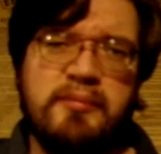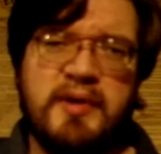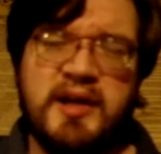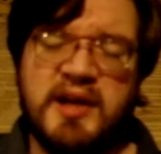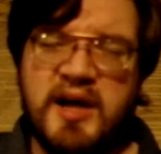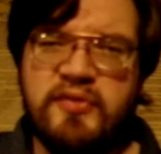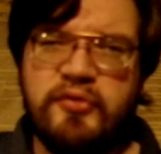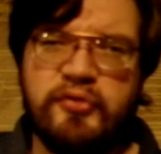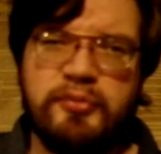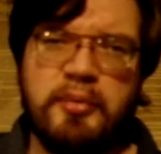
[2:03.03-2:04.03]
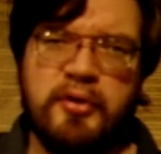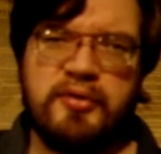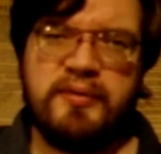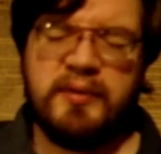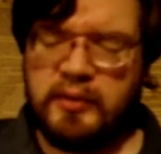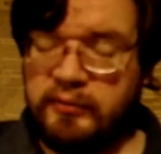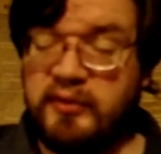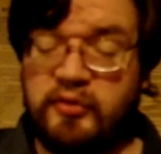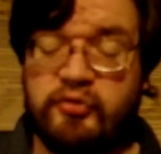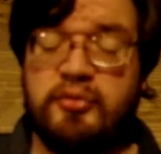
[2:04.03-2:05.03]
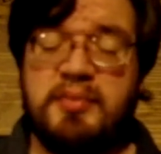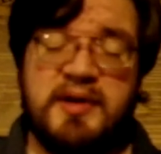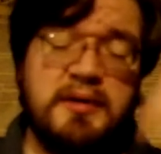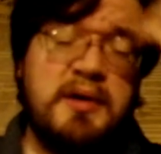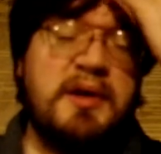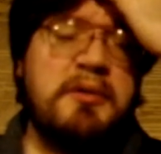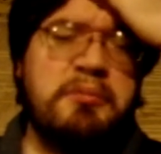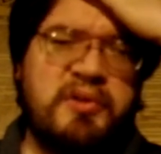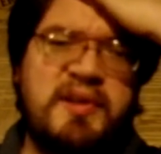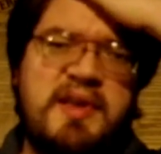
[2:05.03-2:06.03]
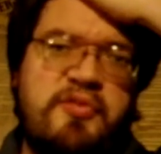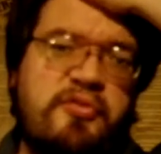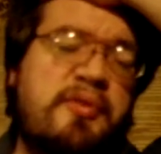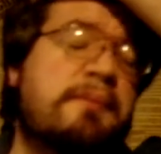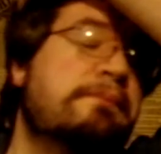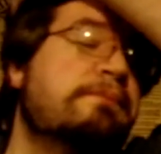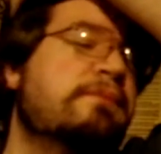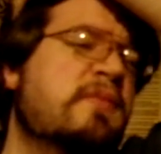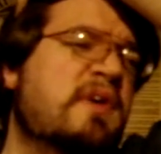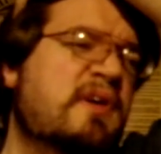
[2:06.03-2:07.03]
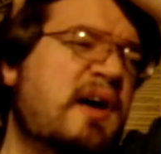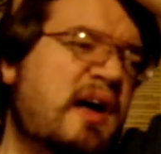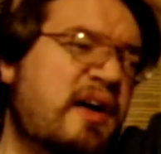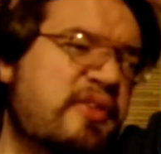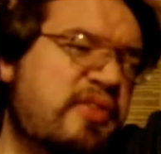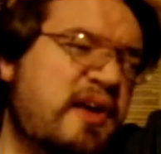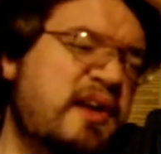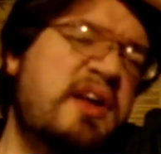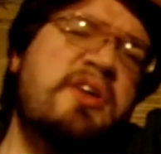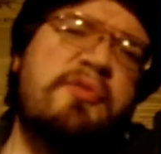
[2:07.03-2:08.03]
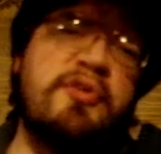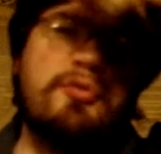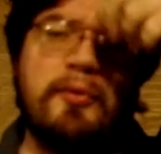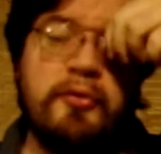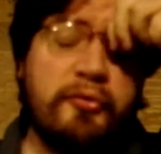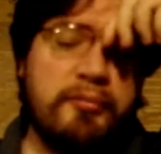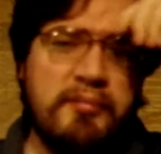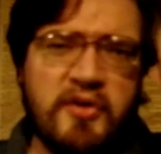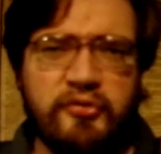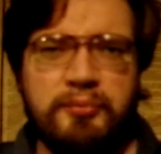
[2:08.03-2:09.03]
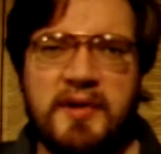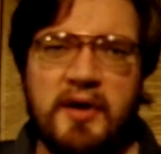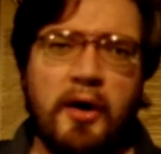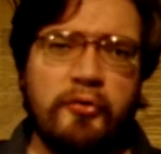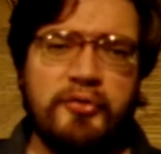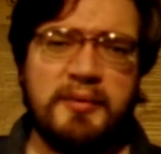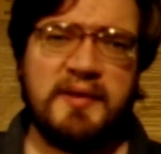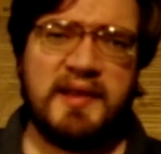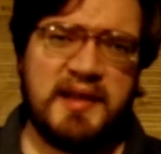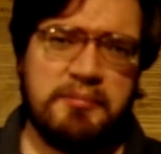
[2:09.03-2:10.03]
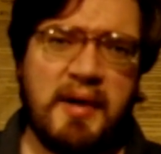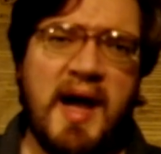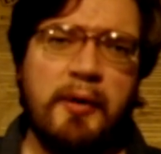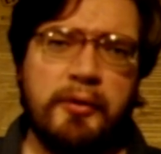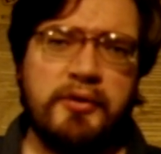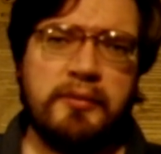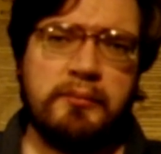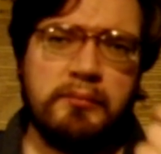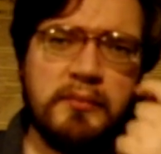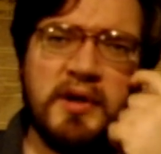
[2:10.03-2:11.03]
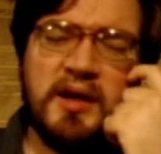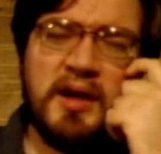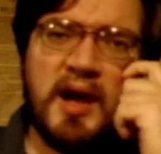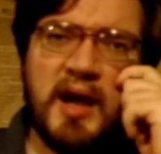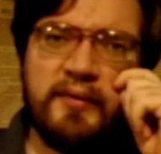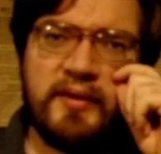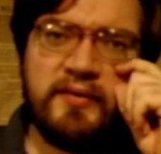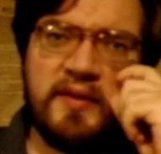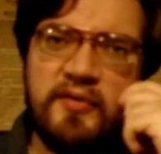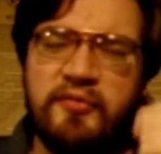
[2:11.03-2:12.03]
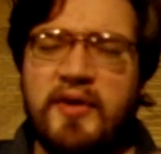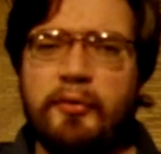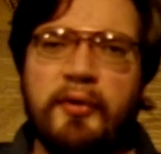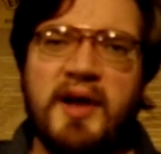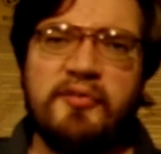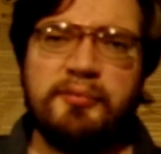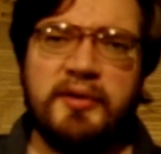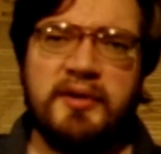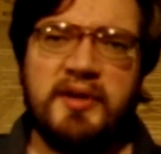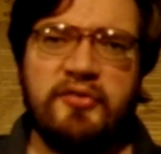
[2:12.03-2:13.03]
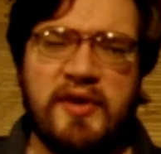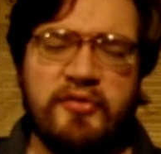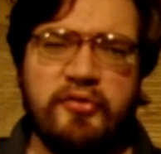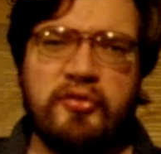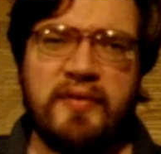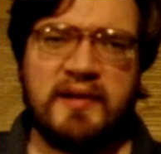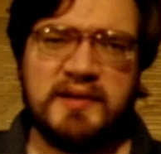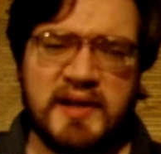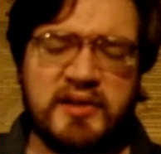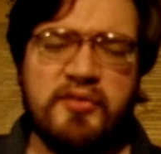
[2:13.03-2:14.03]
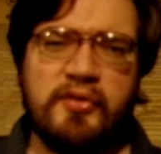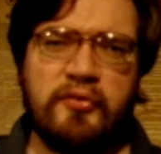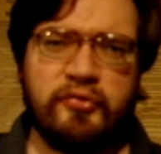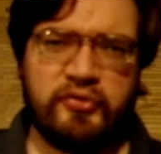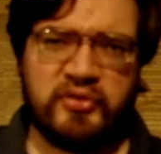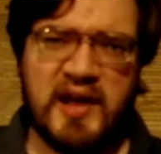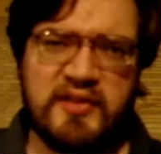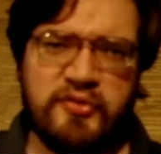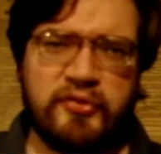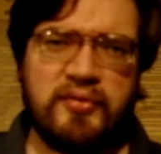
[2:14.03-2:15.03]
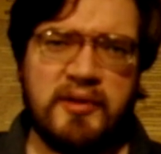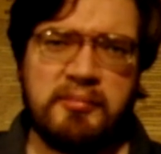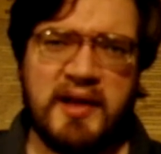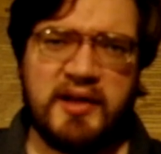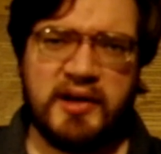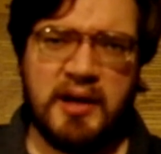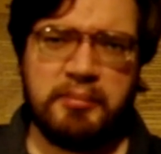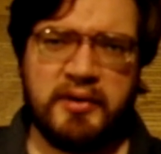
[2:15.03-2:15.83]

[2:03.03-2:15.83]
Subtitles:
an unspoken, though it really should be, belief that individuals must be ultimately empowered, and that the federal government is answer to the collective of states that make it up,